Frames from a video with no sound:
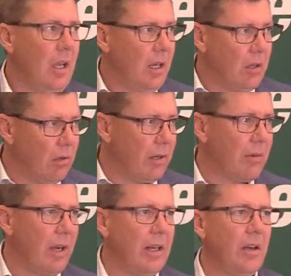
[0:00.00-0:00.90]
including
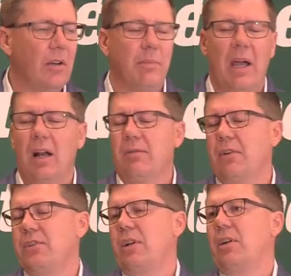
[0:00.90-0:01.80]
right here in the
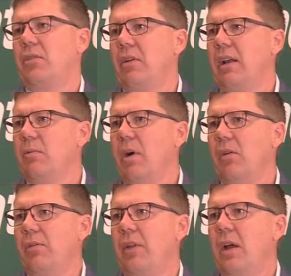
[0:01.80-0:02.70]
Battlefords, that are creating
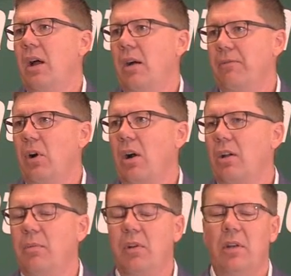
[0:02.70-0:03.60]
wealth for our
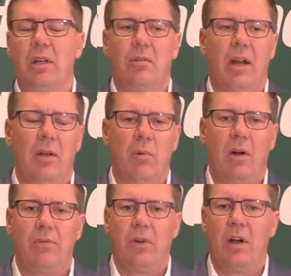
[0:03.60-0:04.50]
community, creating
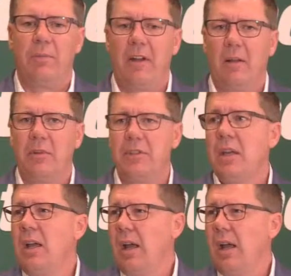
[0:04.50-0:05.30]
wealth for our families,